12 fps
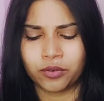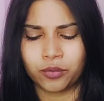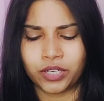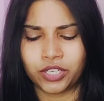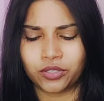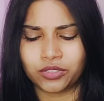
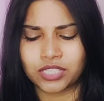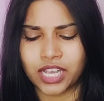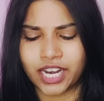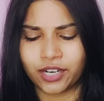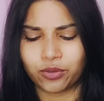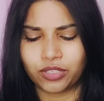videos I
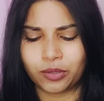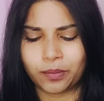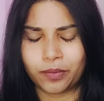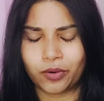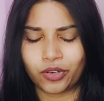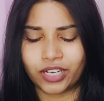had only
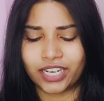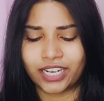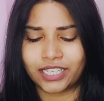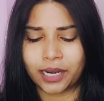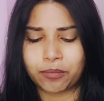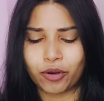uploaded
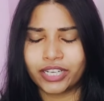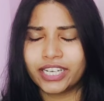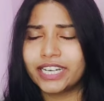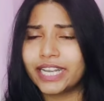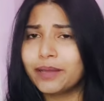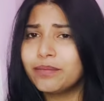at that point
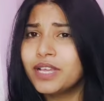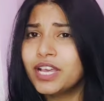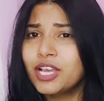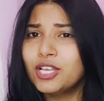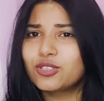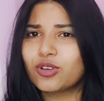in time.
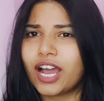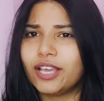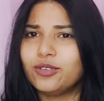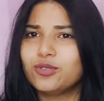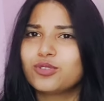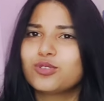So I
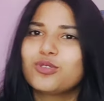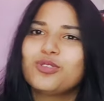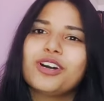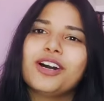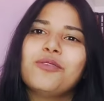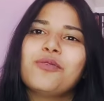used
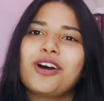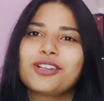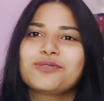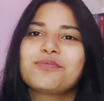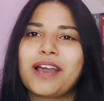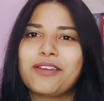to
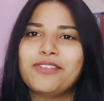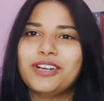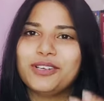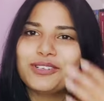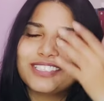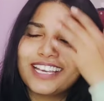watch my
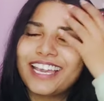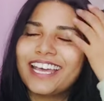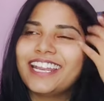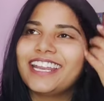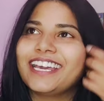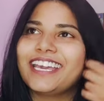videos
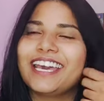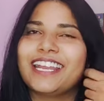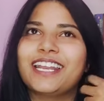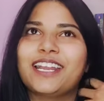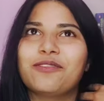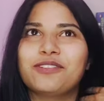again and again,
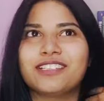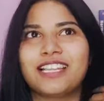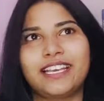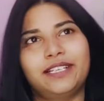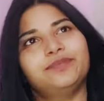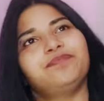and I was
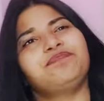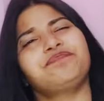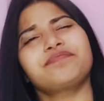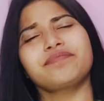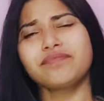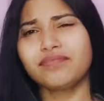like,
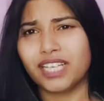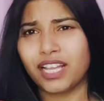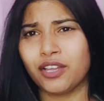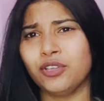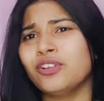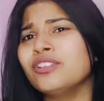
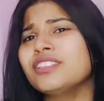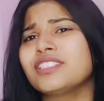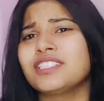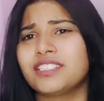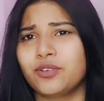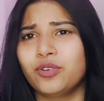you know, this
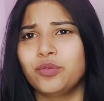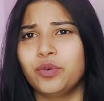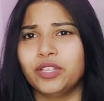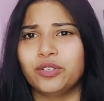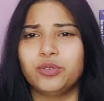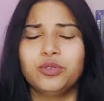is a good
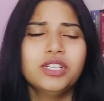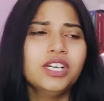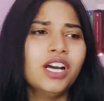way to